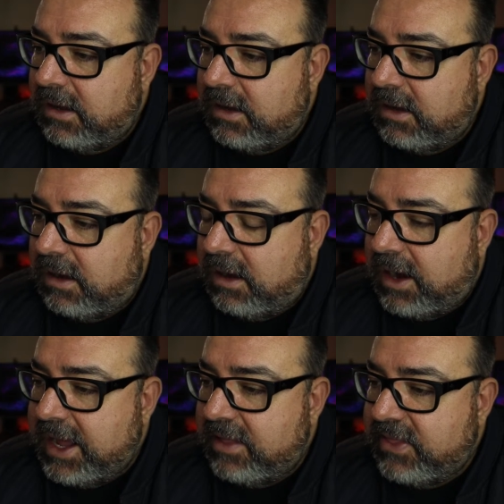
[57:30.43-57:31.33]

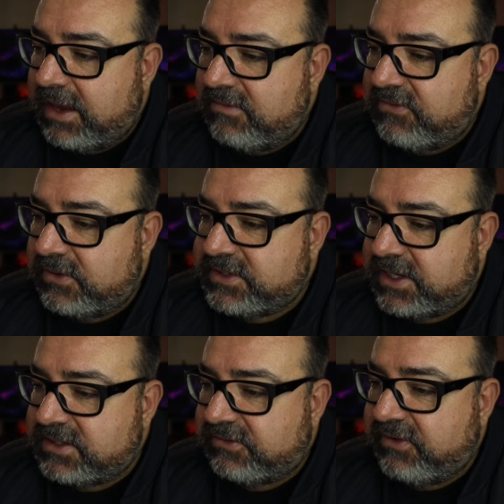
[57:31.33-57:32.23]
higher than for
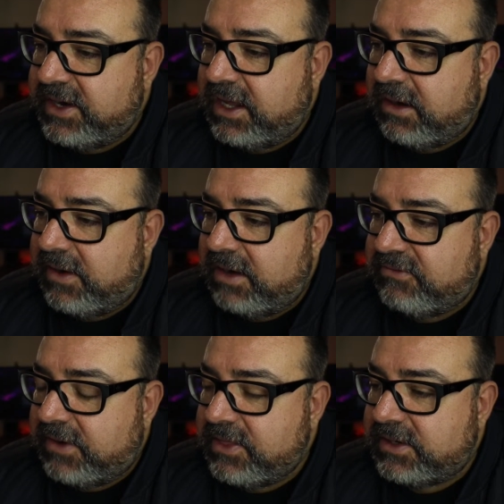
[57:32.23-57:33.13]
schizophrenia and
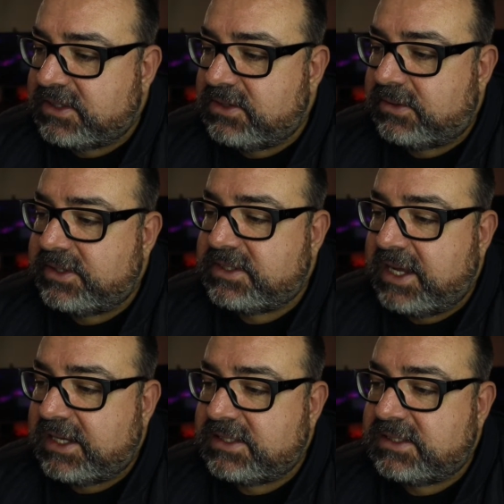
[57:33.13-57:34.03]
for other disorders?
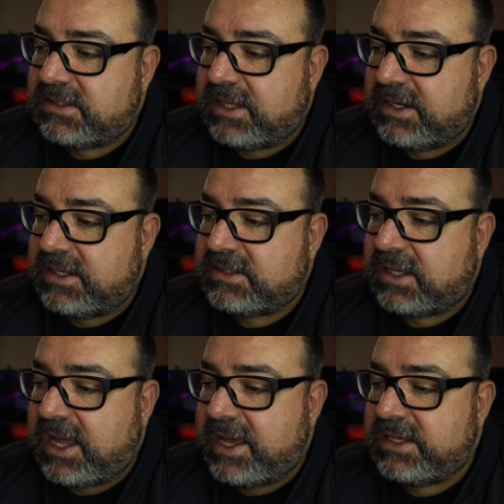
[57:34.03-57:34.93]
Yes, that is the
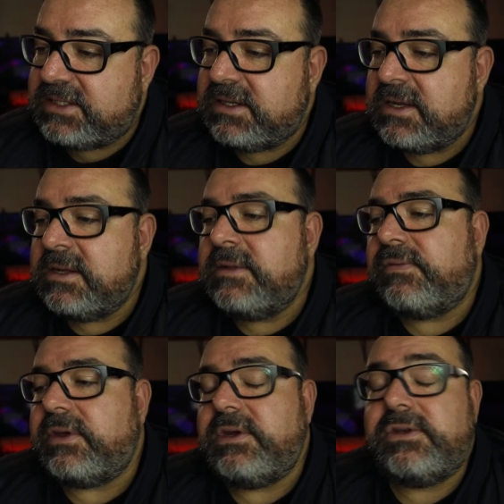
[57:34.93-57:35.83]
case.
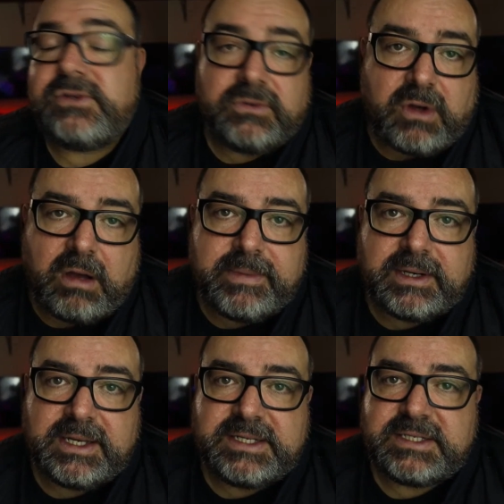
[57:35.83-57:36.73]
Now, you do
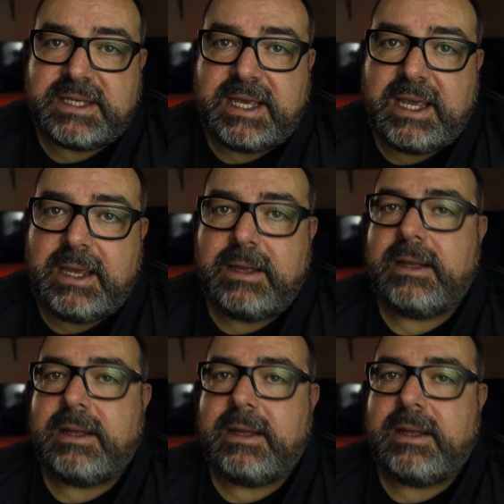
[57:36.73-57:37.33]
commonly see